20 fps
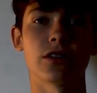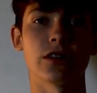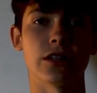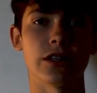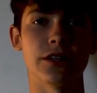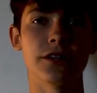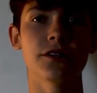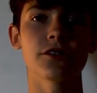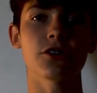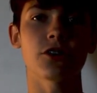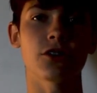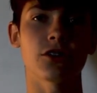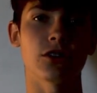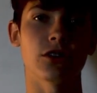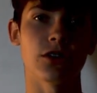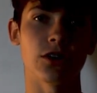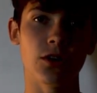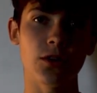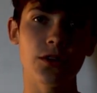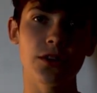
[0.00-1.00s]
These are
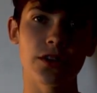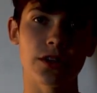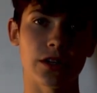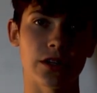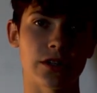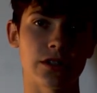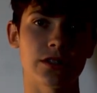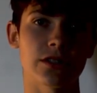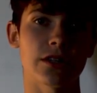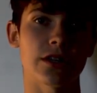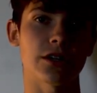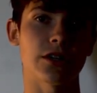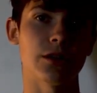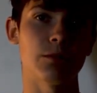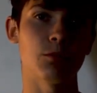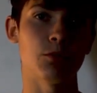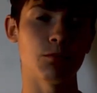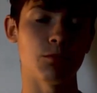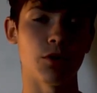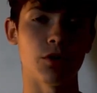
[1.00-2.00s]
little things that
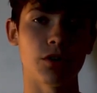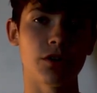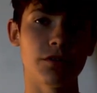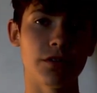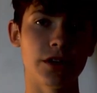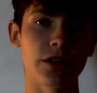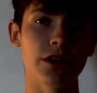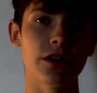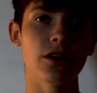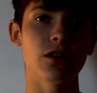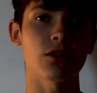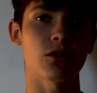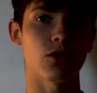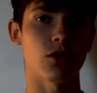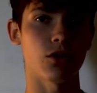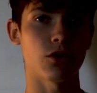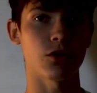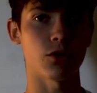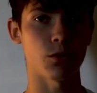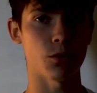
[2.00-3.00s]
keep you motivated
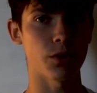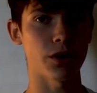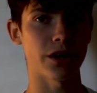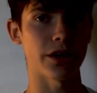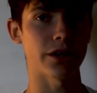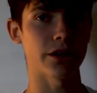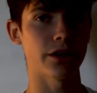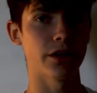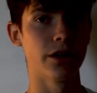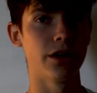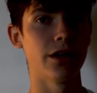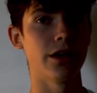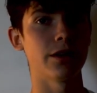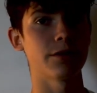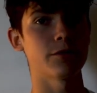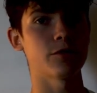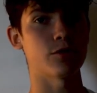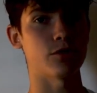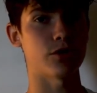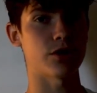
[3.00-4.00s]
along the way
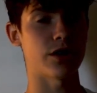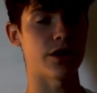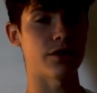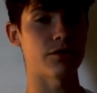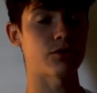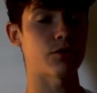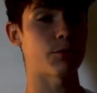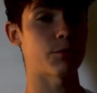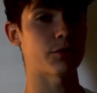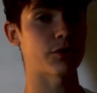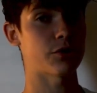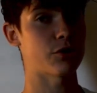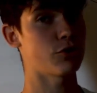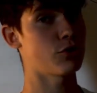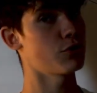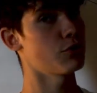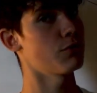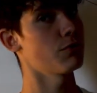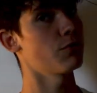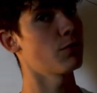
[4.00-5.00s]
so you can have something to
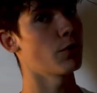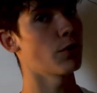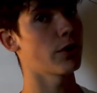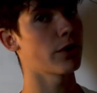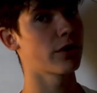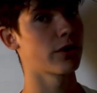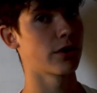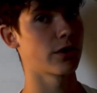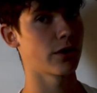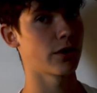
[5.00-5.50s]
shoot for.